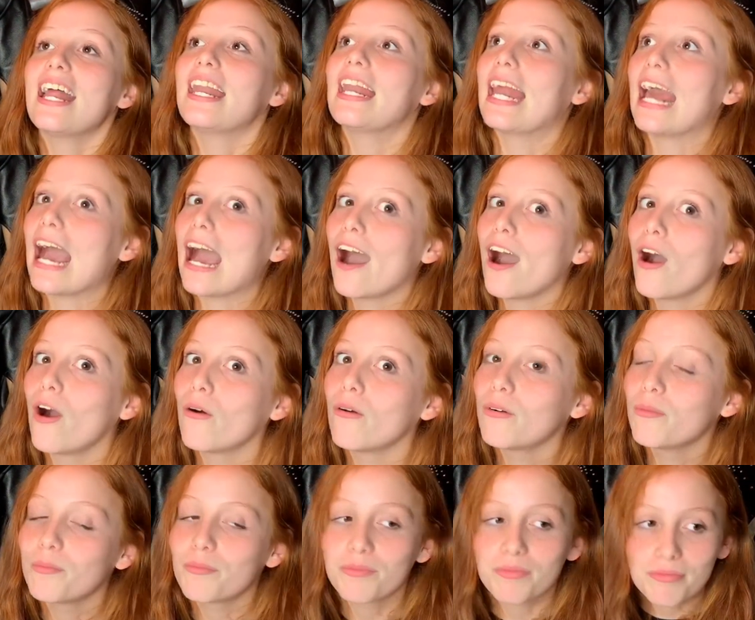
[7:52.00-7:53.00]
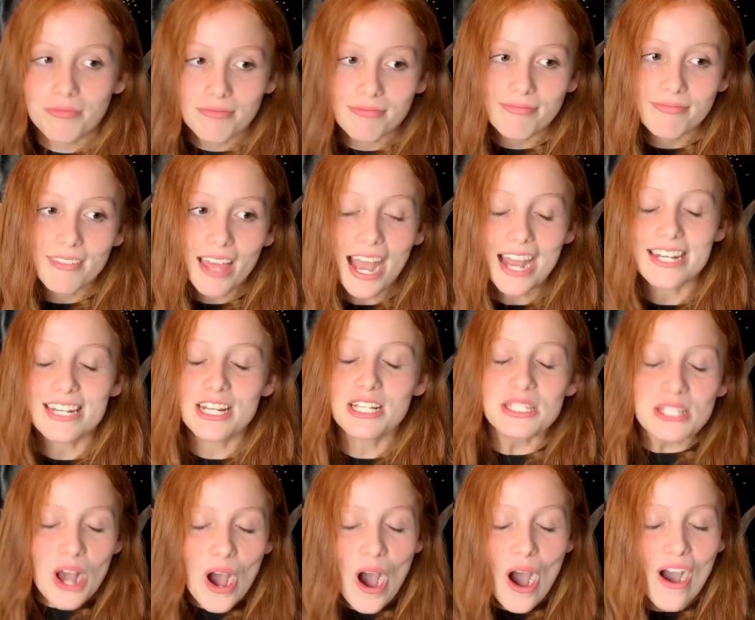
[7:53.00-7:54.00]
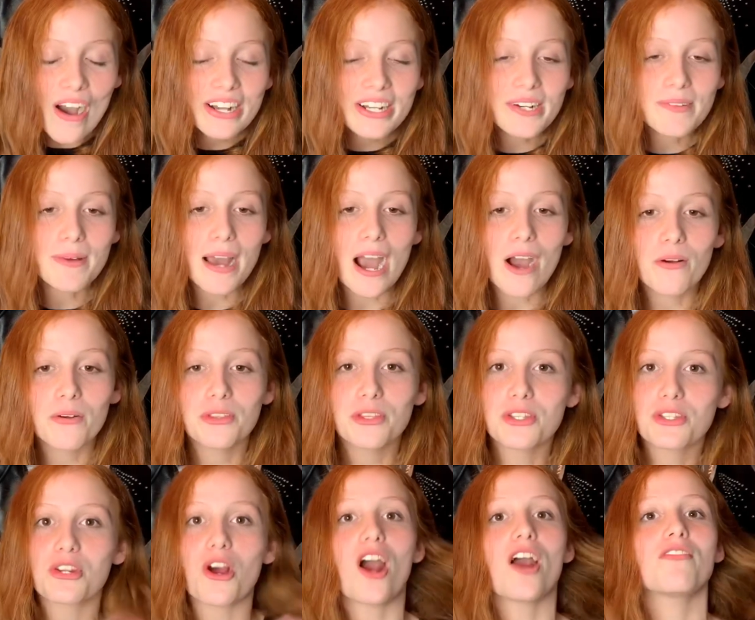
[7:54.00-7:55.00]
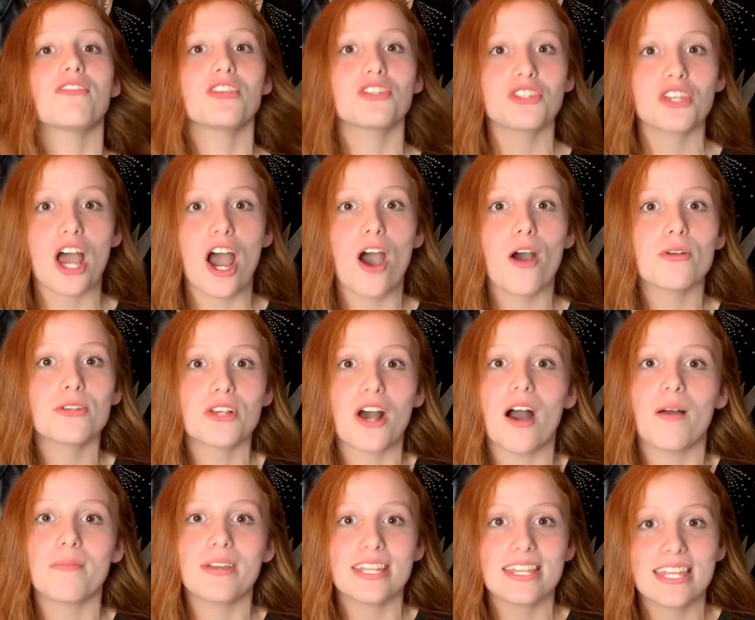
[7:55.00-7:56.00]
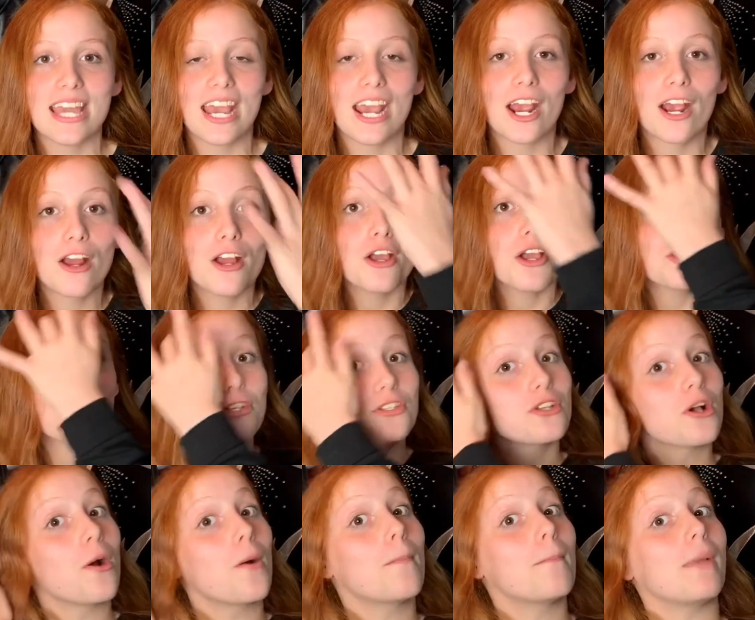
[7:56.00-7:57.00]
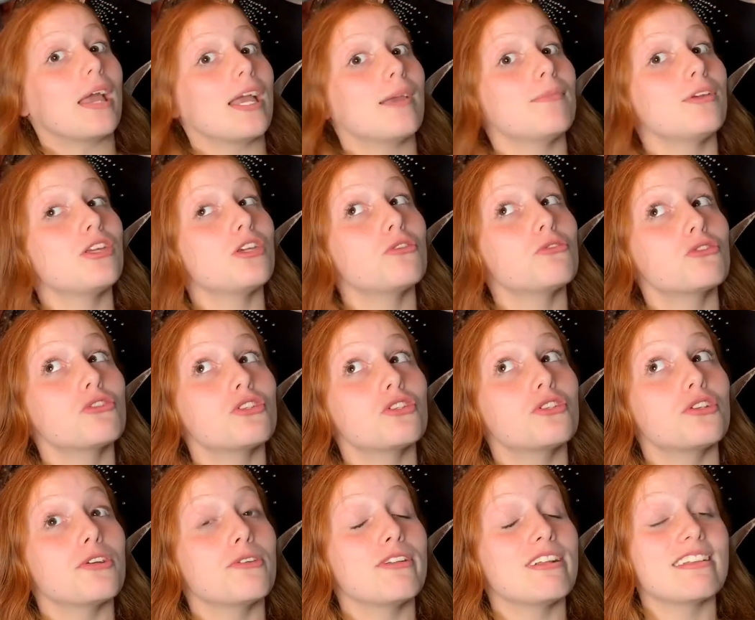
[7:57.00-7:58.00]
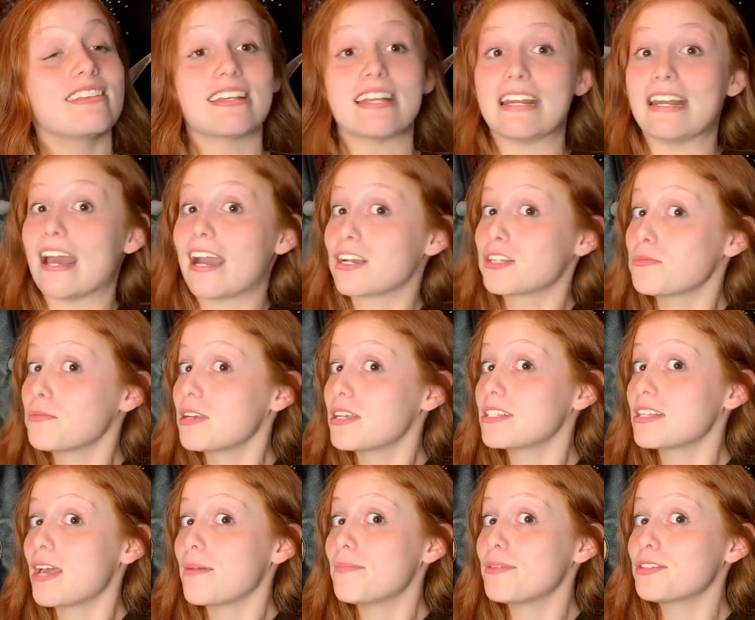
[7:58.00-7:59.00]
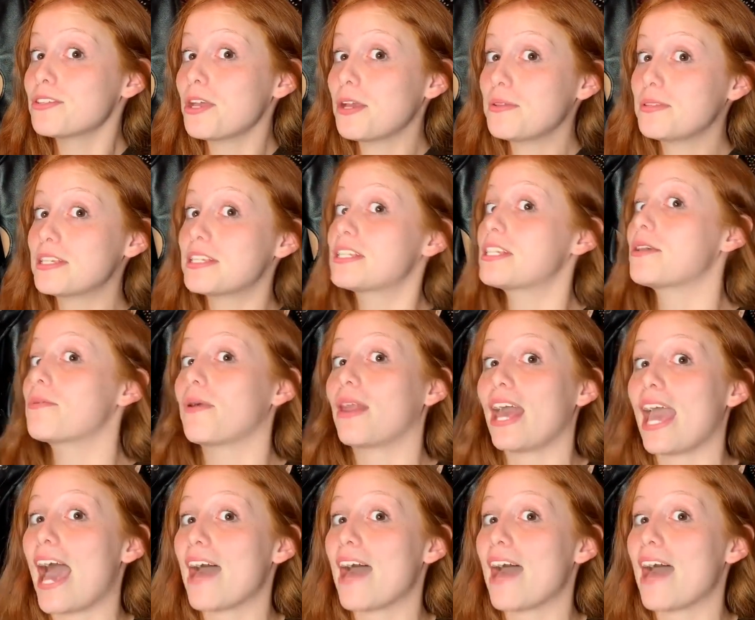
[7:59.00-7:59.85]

Now, I didn't talk about the star of the show, Tommy Thayer. So maybe you should tune into next week's episode to see what I